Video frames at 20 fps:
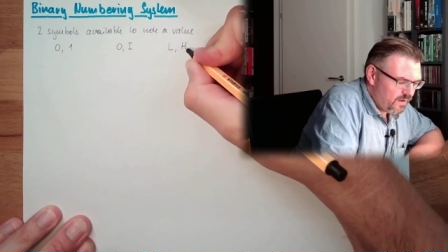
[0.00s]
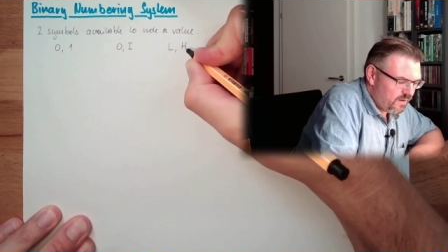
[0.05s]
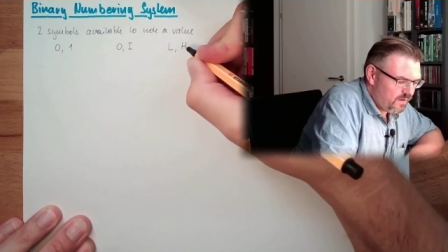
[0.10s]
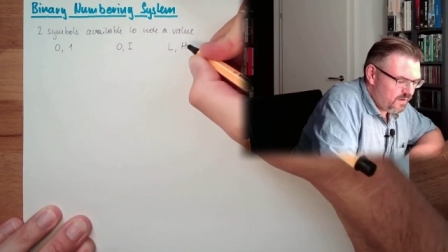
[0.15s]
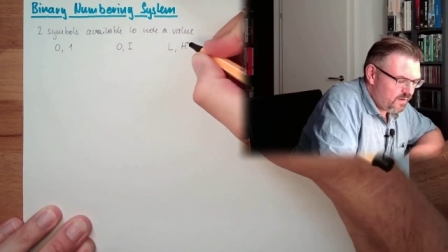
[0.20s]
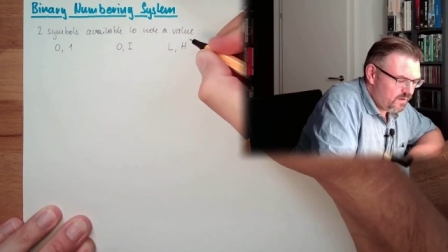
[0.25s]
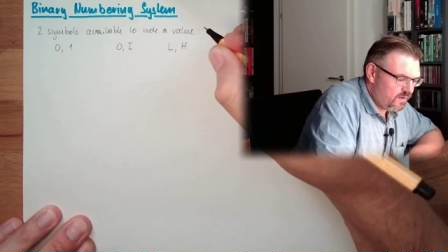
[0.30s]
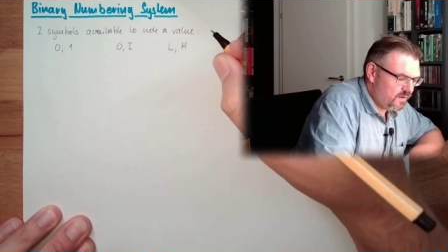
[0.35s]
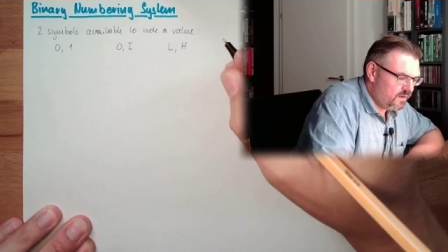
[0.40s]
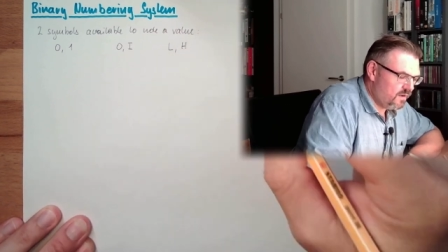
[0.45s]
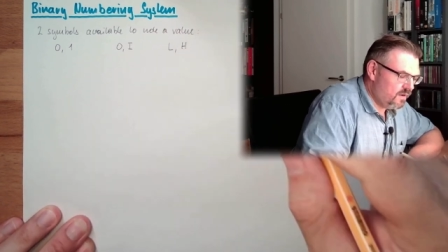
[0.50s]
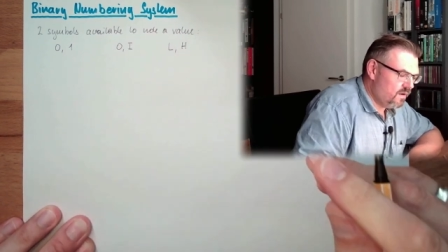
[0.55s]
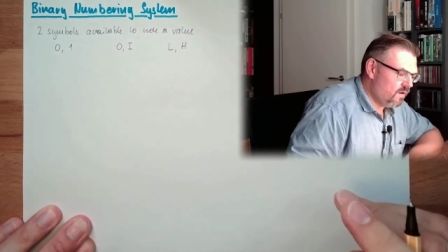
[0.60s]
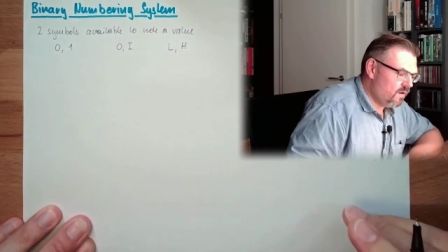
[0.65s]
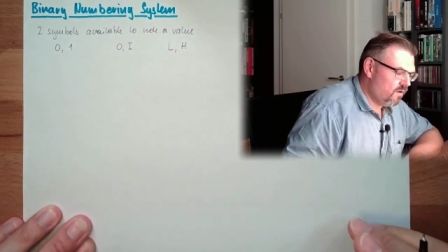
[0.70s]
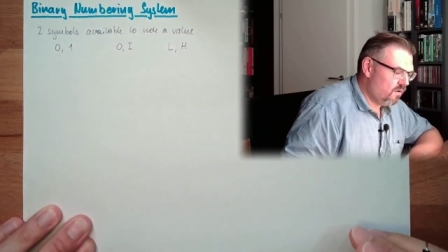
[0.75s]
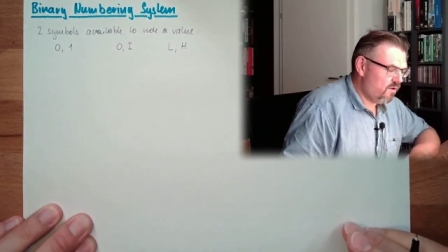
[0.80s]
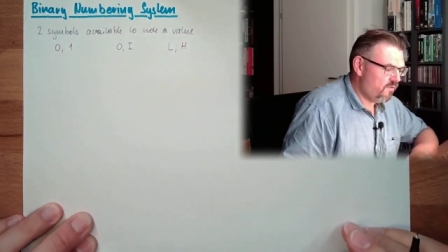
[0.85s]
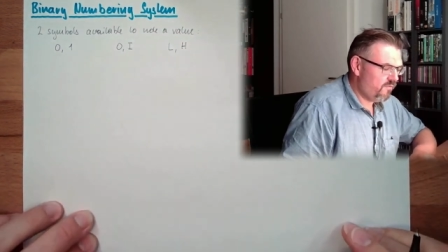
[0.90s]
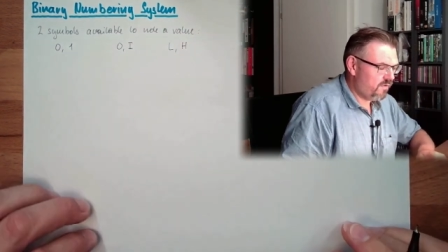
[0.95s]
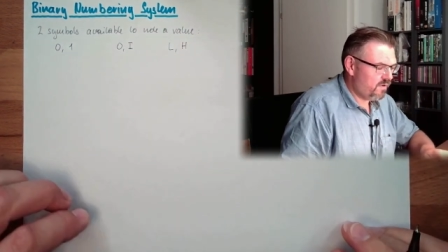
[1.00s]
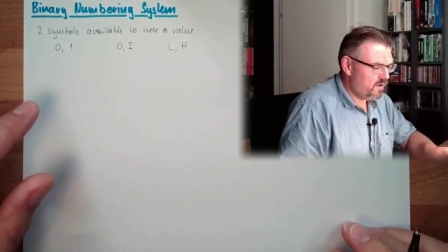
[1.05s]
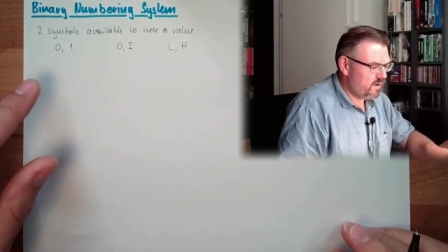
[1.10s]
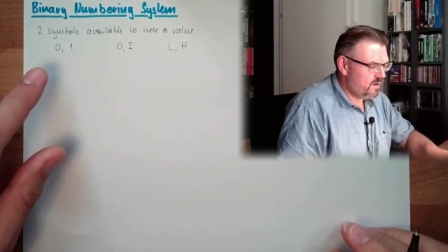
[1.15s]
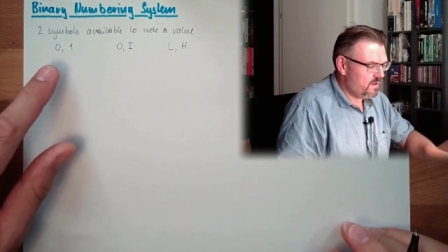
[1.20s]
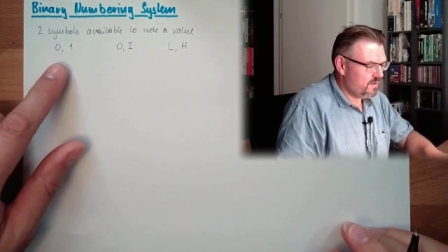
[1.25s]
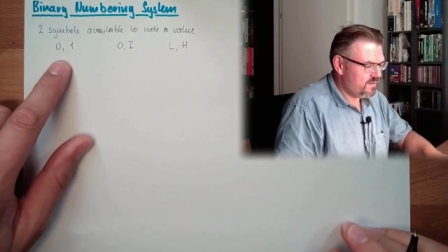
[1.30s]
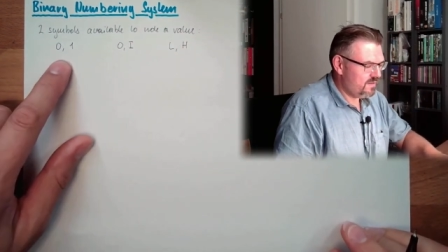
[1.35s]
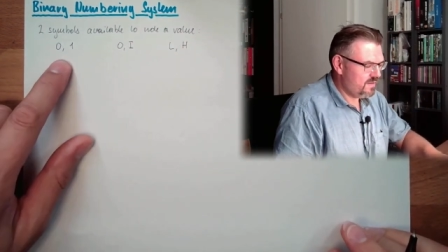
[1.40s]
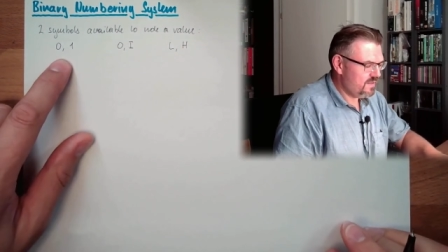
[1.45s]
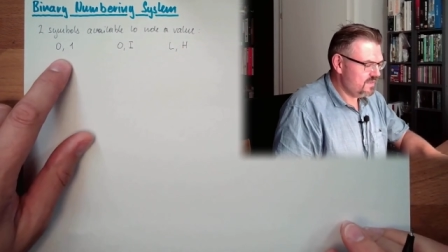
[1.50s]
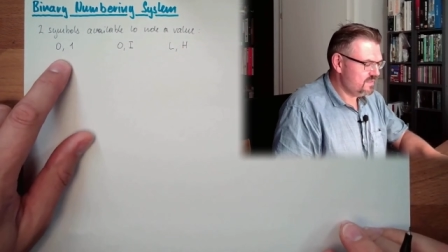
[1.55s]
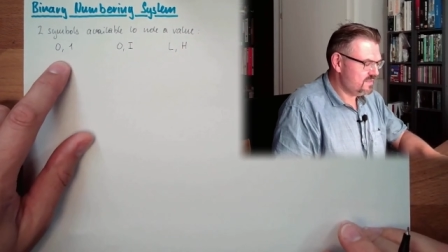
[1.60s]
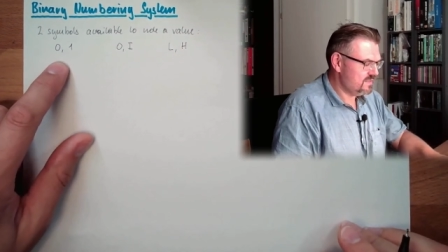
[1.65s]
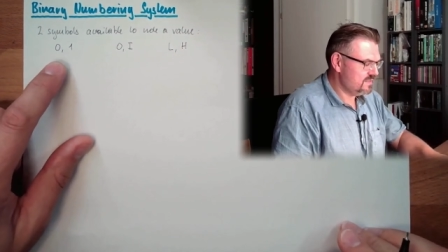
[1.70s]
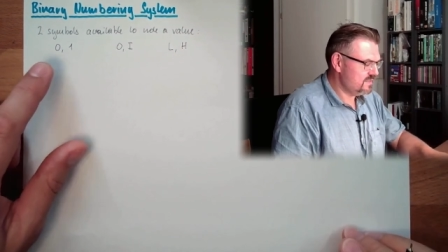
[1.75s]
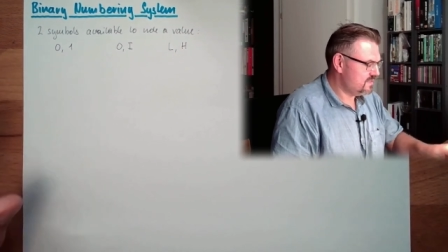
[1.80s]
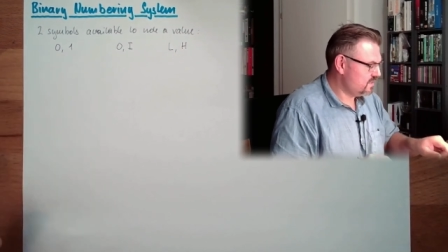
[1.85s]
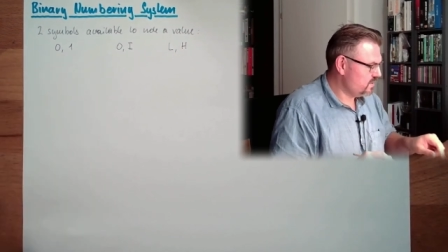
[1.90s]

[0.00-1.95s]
Yeah? However, this is the